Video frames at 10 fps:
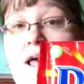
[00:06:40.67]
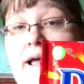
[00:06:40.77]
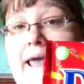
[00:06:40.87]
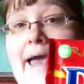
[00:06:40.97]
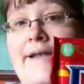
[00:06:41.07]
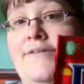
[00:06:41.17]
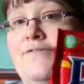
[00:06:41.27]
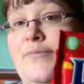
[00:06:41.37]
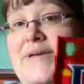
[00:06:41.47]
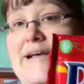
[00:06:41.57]
Again,
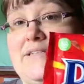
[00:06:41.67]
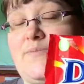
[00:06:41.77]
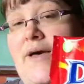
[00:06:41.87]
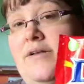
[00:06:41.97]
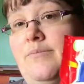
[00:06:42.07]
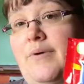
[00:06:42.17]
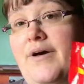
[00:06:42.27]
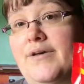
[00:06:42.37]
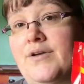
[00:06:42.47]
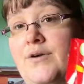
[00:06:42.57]
for my husband,
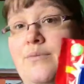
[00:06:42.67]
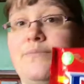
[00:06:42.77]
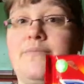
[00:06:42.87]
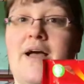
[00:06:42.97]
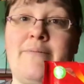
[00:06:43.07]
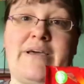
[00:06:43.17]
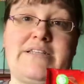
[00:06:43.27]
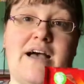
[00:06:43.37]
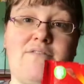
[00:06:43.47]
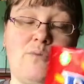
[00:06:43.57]
but you know, I might
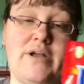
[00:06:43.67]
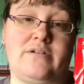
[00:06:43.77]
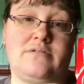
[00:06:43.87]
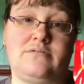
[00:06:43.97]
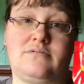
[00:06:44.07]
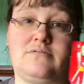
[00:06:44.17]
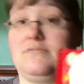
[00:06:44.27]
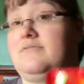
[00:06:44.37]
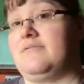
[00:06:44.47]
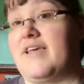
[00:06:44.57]
have one
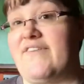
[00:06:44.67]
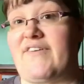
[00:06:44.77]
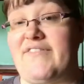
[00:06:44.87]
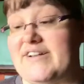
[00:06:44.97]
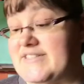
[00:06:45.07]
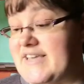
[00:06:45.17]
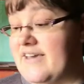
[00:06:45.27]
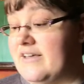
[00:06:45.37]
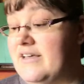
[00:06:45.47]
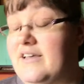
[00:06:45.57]
if I fancy
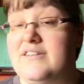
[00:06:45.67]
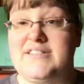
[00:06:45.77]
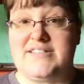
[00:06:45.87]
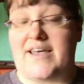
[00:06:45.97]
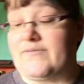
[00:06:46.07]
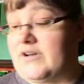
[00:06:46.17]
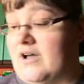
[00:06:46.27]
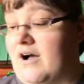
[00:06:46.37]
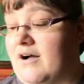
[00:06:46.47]
it. It's 7.5.